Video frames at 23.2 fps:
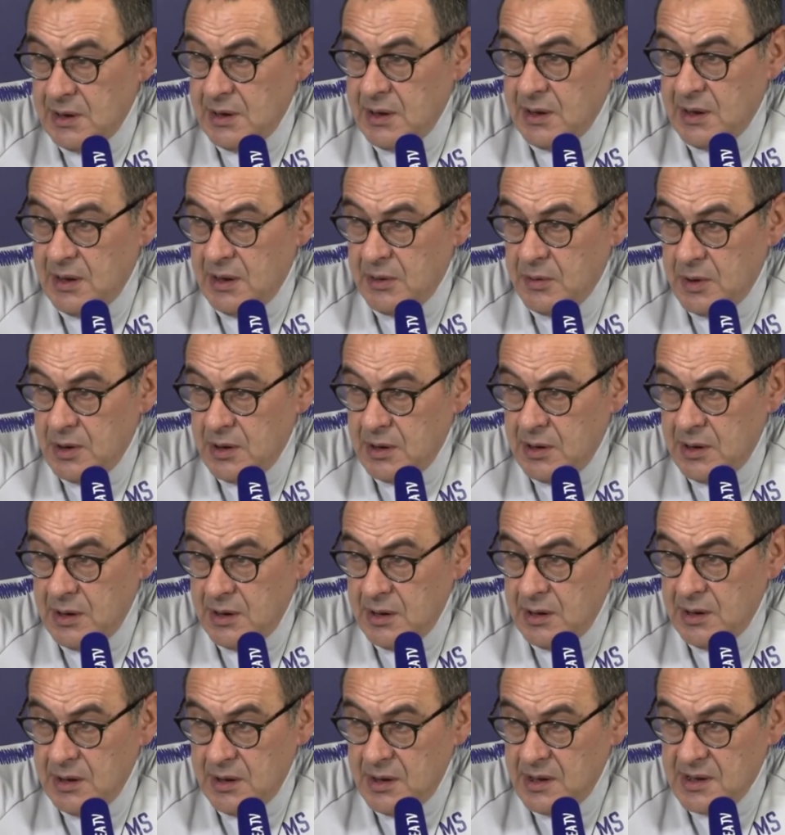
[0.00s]

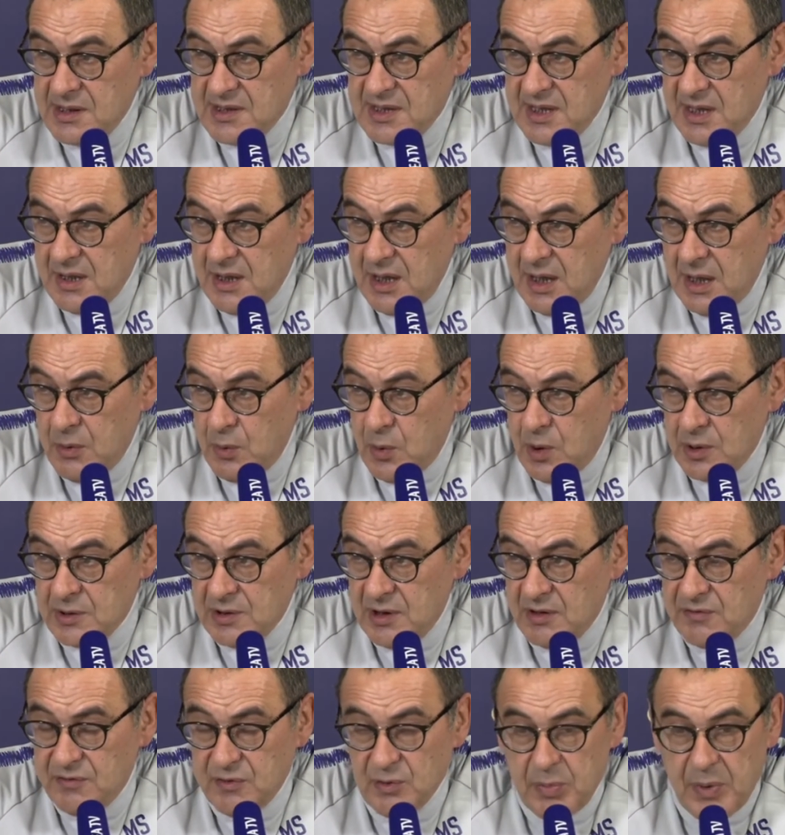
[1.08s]
He's a
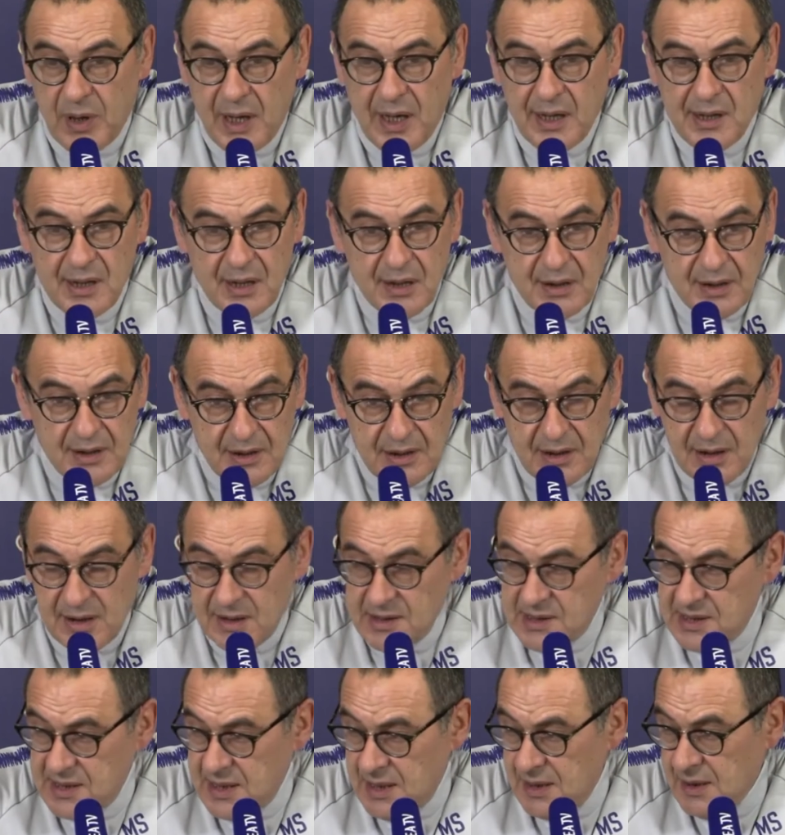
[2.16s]
wonderful player.
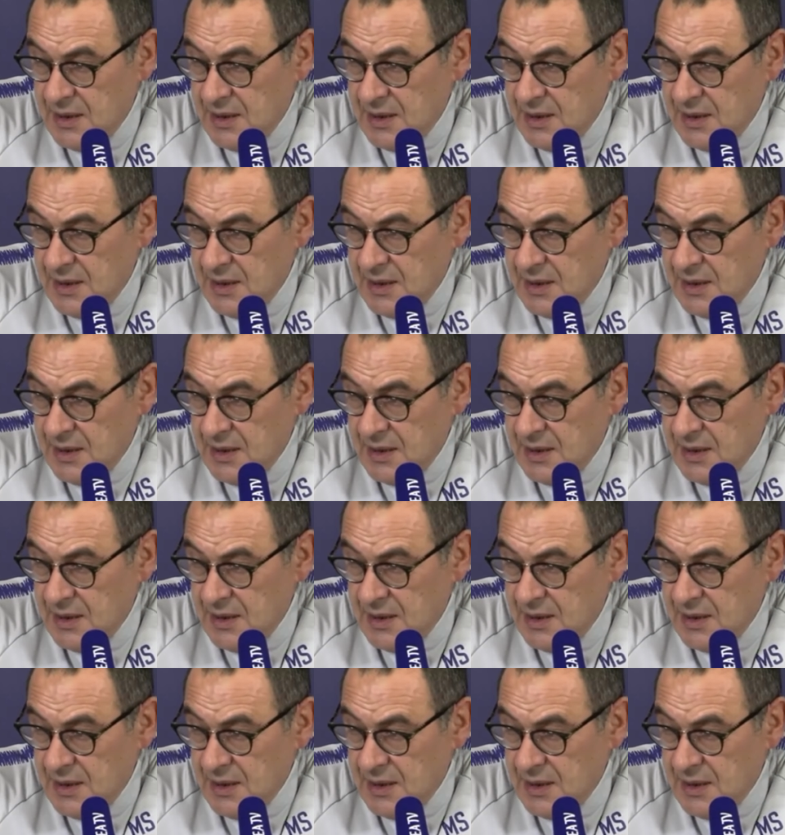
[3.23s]
He's a